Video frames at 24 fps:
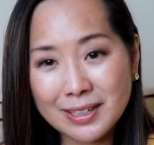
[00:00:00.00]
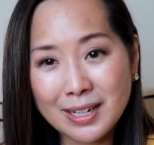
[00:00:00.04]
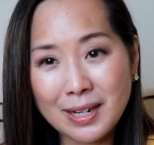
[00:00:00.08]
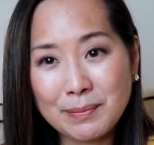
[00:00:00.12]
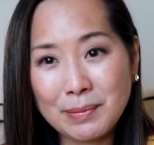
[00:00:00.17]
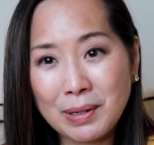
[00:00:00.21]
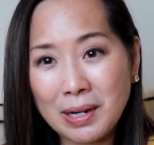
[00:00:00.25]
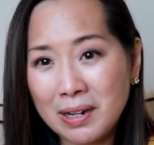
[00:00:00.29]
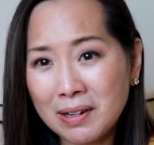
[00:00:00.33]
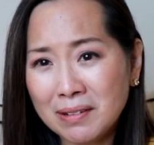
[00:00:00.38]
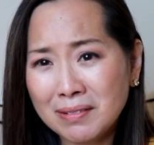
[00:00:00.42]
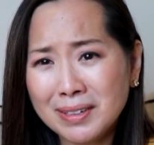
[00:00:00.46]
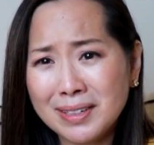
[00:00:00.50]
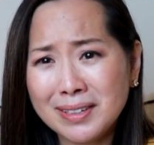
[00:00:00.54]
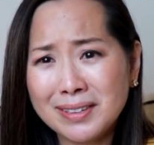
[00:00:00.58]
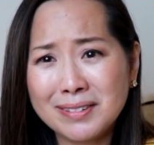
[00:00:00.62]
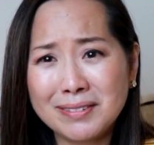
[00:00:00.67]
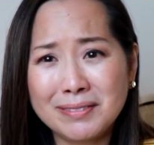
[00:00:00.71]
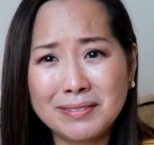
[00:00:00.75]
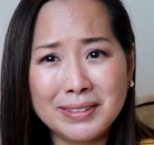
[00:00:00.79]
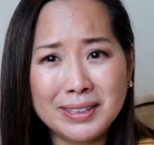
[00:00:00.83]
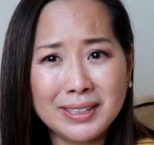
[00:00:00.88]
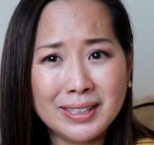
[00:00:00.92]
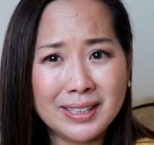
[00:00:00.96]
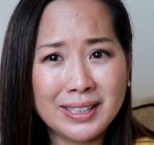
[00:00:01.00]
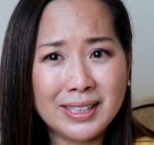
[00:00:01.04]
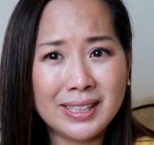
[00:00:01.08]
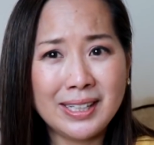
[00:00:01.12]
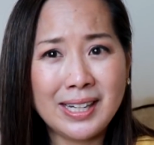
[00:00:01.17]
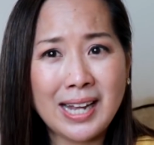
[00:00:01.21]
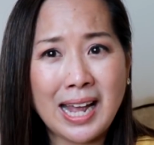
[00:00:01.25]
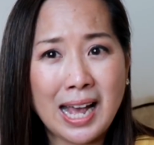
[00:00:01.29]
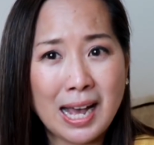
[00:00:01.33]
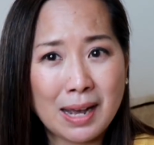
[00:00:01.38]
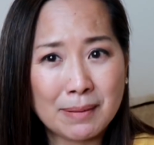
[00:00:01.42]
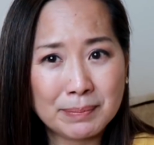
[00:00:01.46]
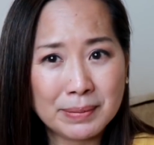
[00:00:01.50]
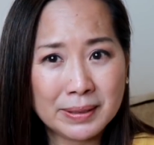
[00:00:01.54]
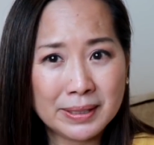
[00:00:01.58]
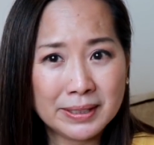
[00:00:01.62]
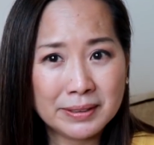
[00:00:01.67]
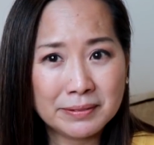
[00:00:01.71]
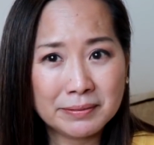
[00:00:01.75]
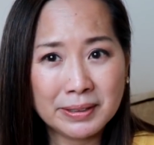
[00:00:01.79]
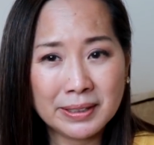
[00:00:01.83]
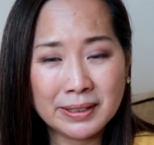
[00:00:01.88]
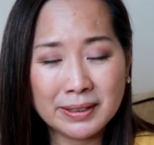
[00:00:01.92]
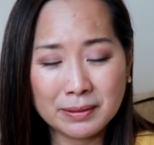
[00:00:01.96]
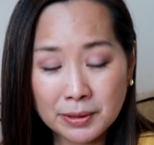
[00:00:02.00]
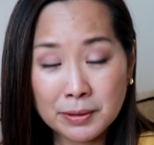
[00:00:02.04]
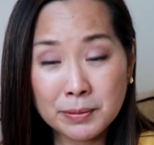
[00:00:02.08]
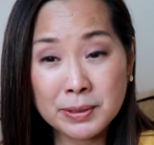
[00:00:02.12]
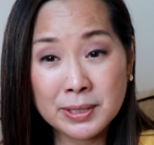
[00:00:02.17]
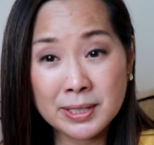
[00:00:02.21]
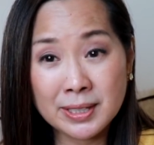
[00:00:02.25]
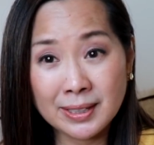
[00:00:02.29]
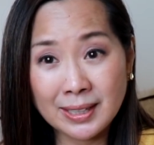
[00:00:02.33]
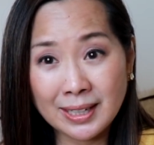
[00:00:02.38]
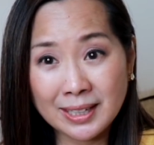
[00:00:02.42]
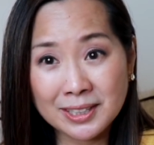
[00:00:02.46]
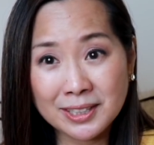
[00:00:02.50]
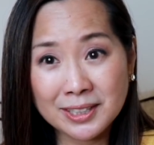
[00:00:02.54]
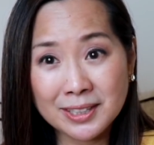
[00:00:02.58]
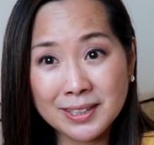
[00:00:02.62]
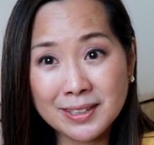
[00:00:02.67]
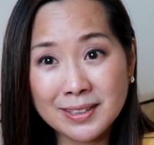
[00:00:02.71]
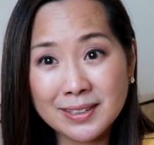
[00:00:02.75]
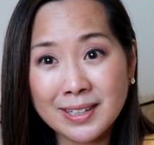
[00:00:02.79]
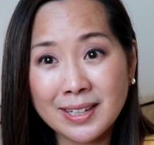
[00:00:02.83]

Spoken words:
I'm always really happy with her selections,